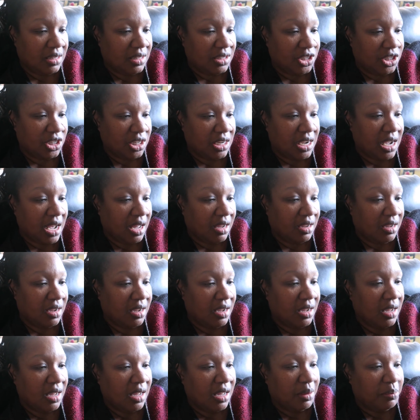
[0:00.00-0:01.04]
she got
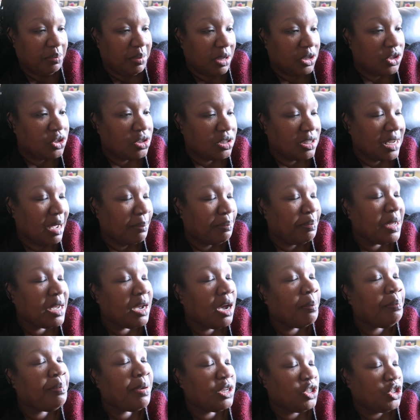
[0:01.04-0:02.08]
pictured, not
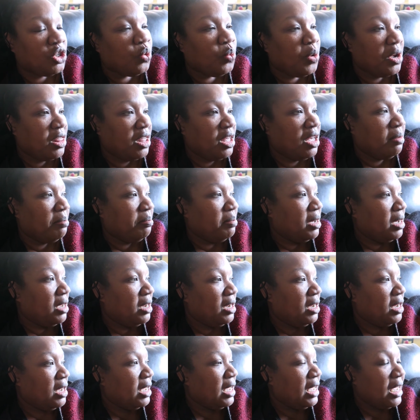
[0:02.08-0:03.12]
a picture with him,
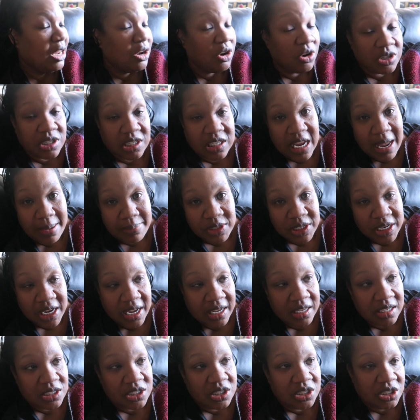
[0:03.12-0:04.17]
but in her
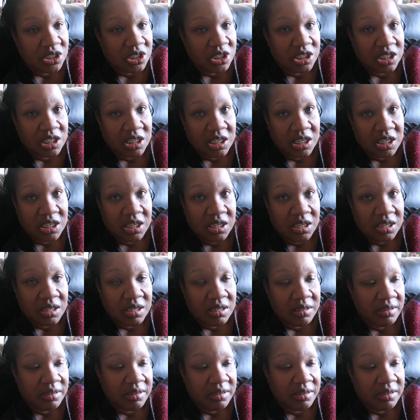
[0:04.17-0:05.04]
Snapchat, she